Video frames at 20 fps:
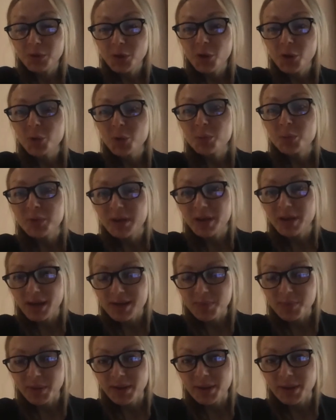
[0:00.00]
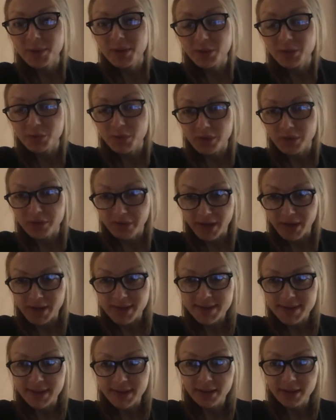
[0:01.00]
be the last pandemic that we are
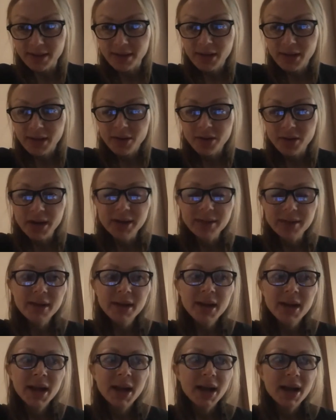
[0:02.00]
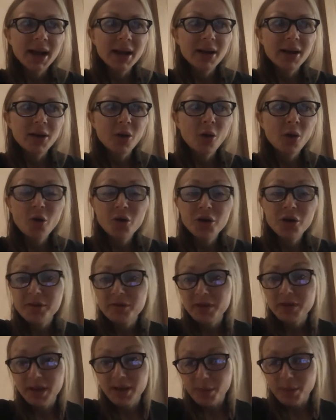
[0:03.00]
facing right? Uh, or
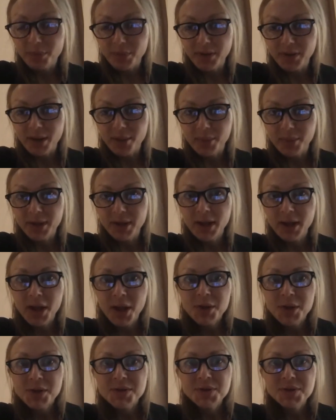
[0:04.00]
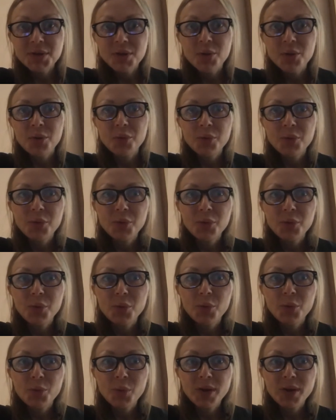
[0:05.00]
even an epidemic. So
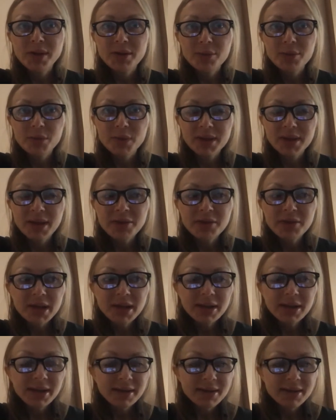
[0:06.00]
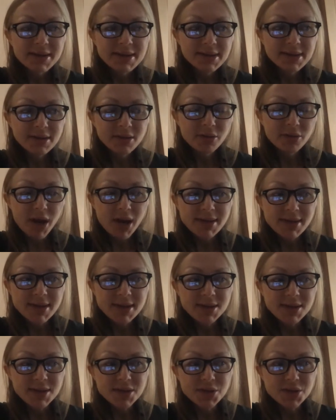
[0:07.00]
what what definitely this
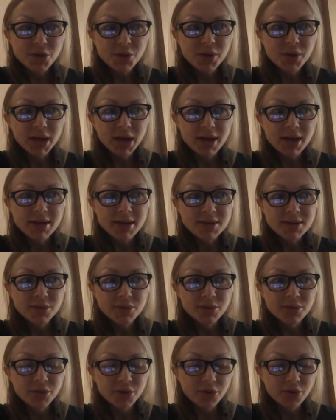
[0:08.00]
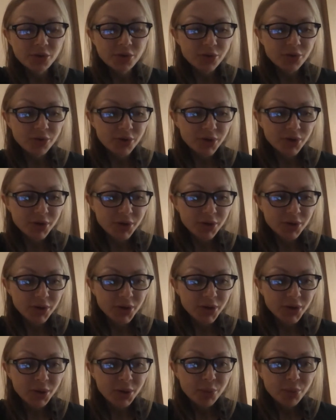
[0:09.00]
crisis is showing us or or uh,
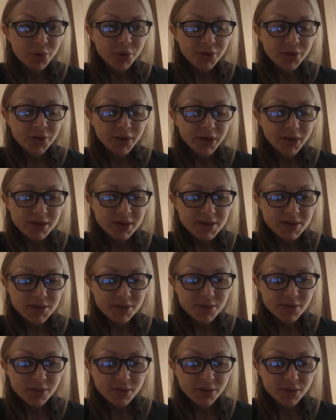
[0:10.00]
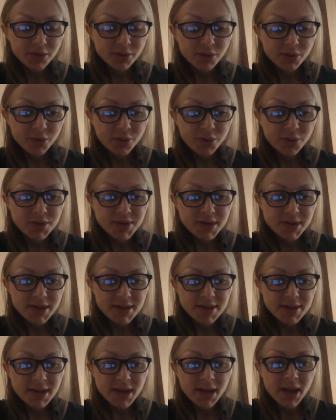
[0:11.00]
pointing us uh, towards
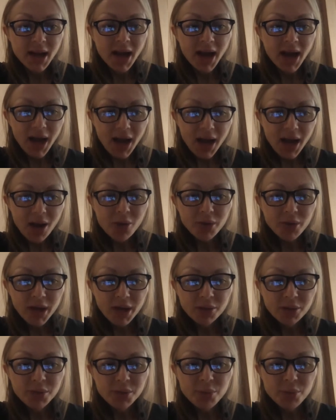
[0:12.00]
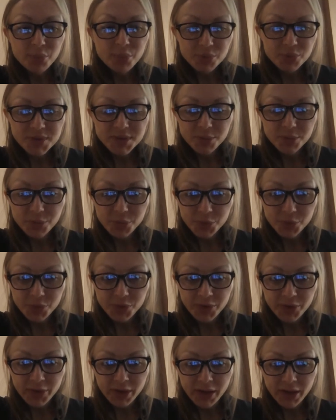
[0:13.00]
is how can we boost
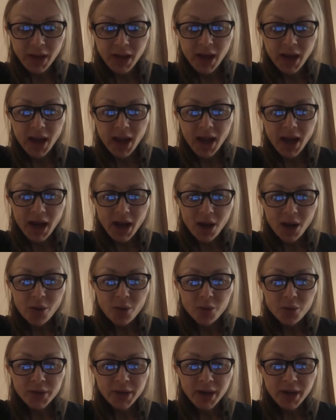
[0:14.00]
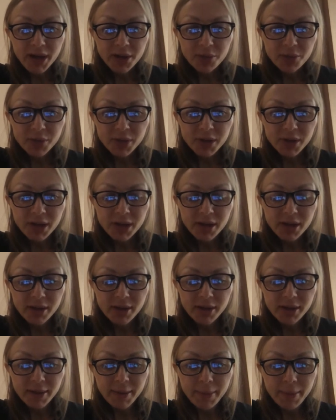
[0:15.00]
immunity? How can we
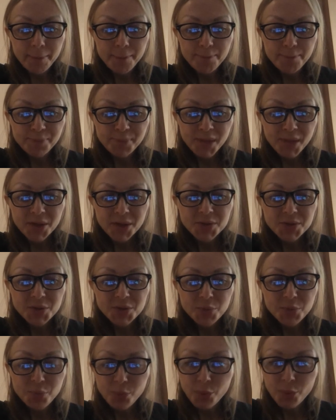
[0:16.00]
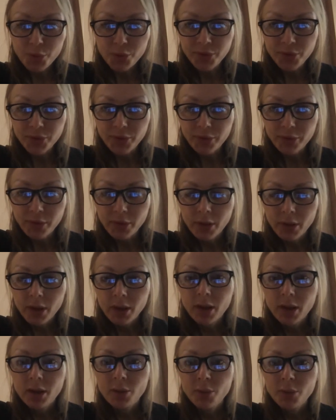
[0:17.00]
um, support
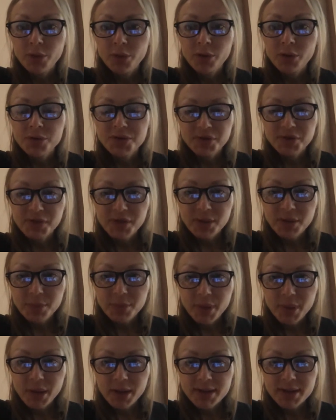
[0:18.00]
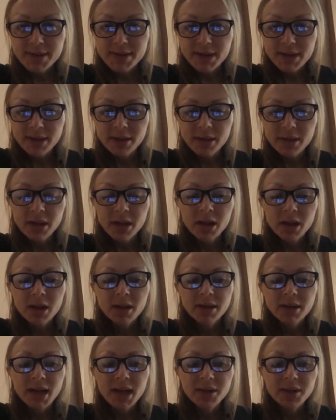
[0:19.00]
with longevity medicine
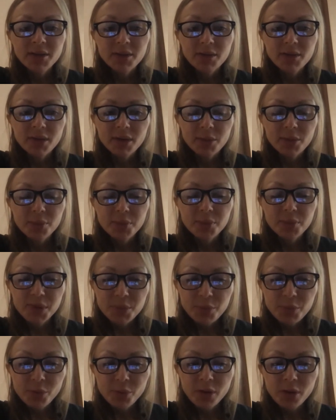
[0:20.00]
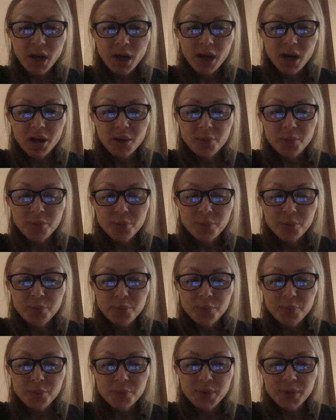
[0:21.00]
that people are
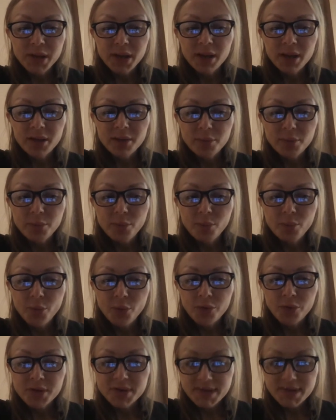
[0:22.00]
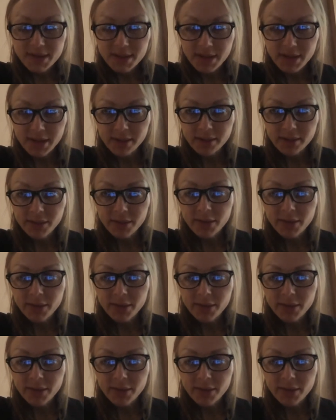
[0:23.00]
being more resilient,